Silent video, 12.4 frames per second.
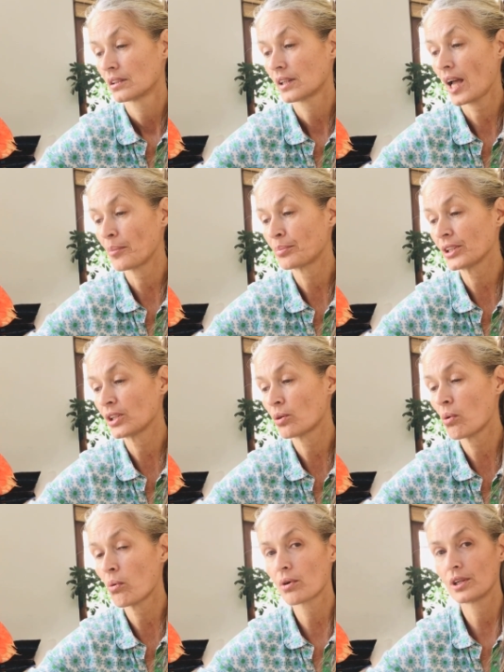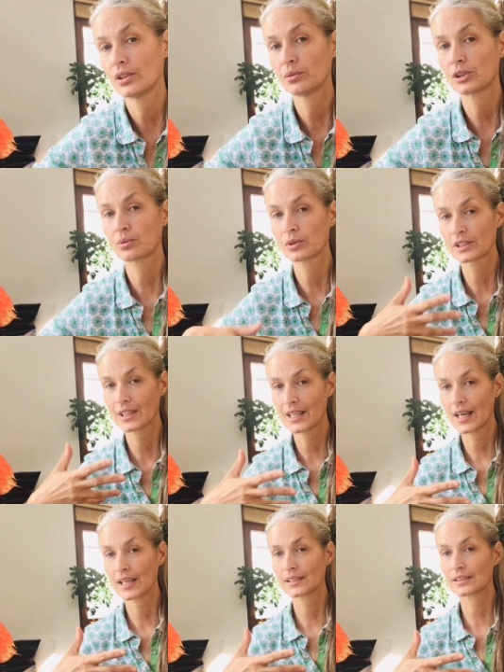Capricorn, which was
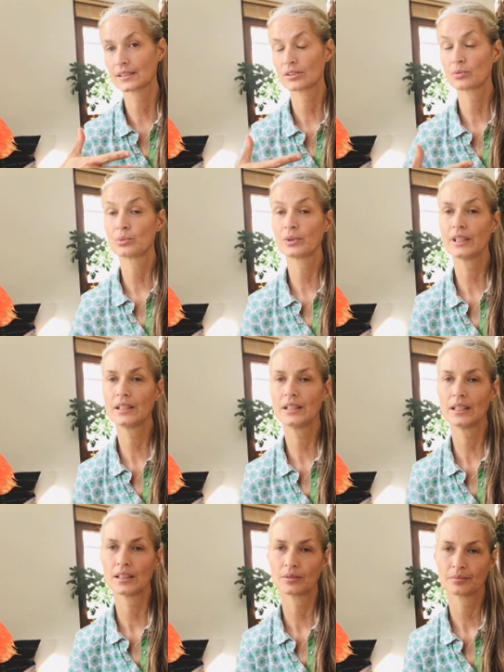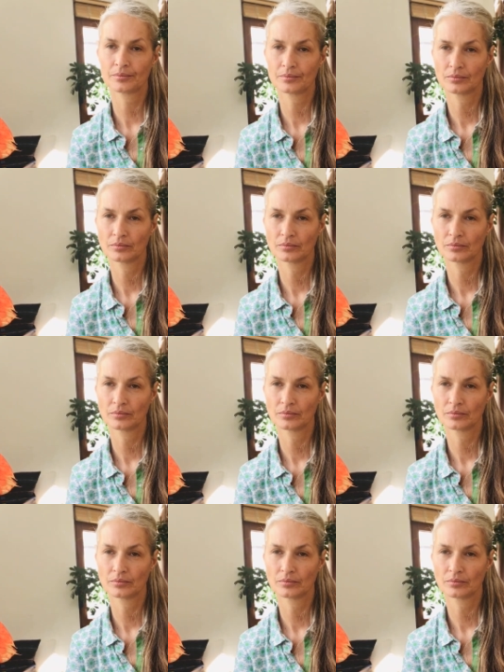last reading.